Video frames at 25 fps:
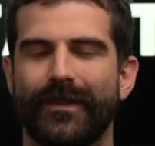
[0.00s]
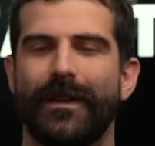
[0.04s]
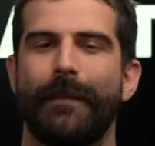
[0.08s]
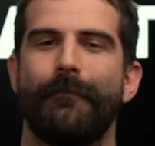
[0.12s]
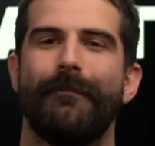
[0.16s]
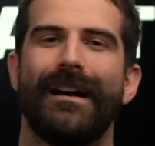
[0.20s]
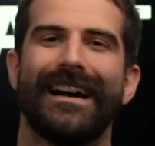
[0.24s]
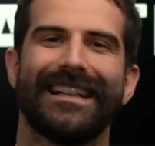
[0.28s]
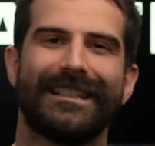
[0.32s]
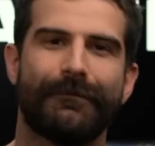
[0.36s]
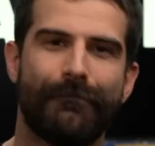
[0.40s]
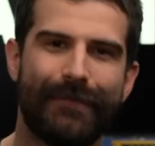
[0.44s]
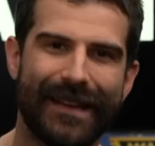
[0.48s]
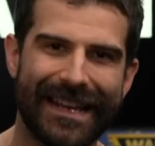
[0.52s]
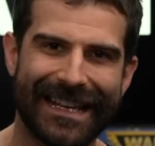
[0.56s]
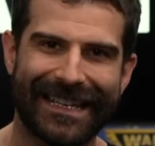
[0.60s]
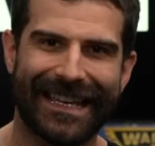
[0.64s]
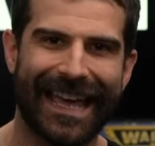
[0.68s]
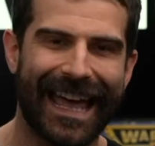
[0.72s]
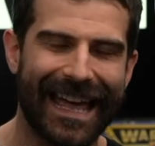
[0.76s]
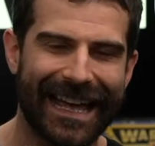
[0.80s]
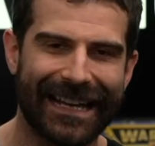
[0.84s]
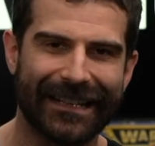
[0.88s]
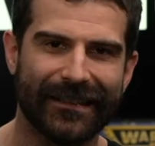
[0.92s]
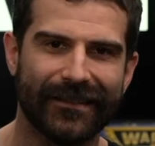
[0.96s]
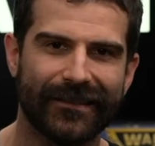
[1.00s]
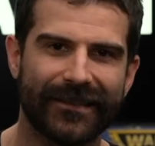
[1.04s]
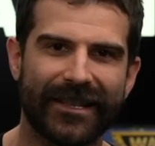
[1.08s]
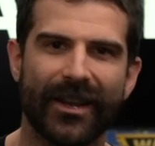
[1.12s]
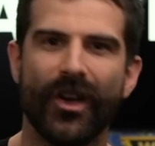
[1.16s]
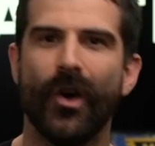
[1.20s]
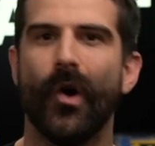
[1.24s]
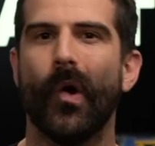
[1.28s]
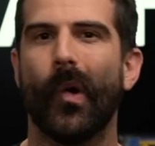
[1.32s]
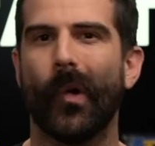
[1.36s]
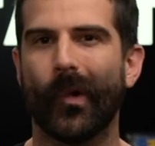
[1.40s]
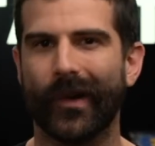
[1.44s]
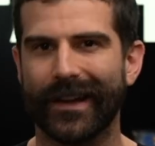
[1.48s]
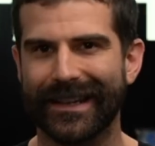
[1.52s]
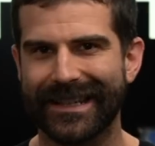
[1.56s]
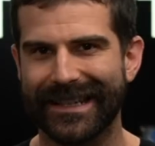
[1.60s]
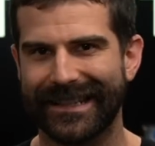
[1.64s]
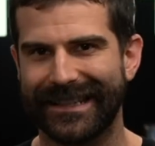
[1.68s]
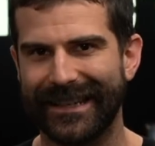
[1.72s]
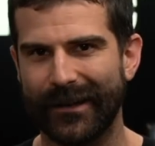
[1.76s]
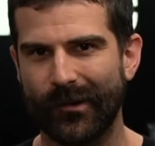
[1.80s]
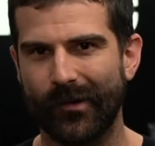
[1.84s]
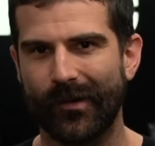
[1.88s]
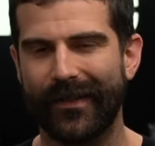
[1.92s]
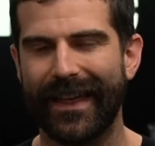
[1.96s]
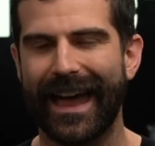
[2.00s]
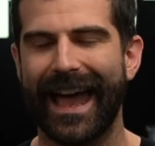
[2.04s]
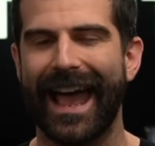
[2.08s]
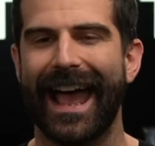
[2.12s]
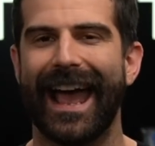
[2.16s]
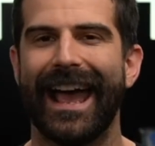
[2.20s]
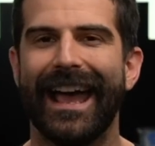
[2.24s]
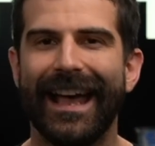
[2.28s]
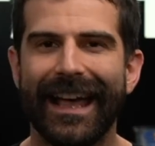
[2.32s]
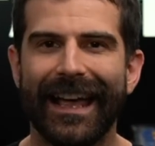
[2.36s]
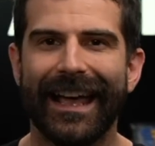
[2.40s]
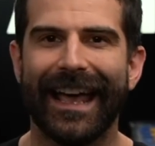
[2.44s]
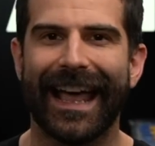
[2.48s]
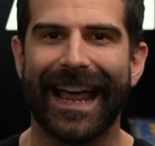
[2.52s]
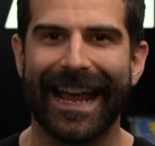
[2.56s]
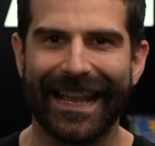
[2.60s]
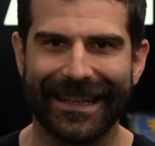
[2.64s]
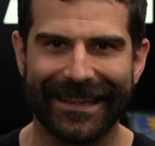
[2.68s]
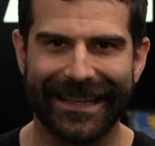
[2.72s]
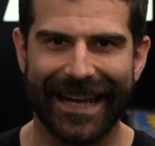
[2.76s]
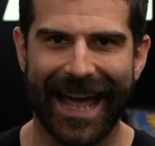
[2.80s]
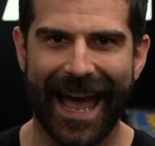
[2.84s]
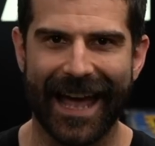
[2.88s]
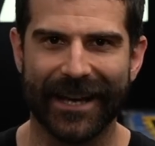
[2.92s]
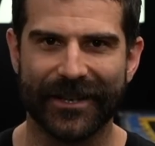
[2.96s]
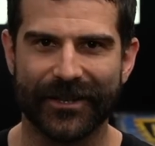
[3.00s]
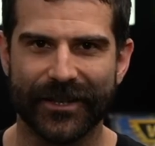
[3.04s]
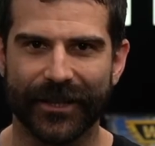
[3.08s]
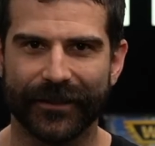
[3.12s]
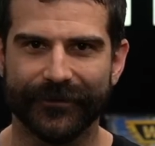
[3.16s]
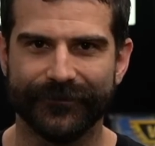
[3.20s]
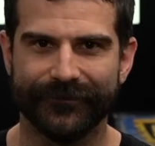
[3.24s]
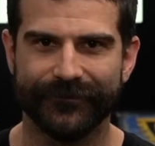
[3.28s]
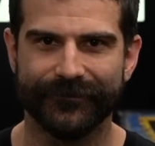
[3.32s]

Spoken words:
so it must be killed or it's still there in the action.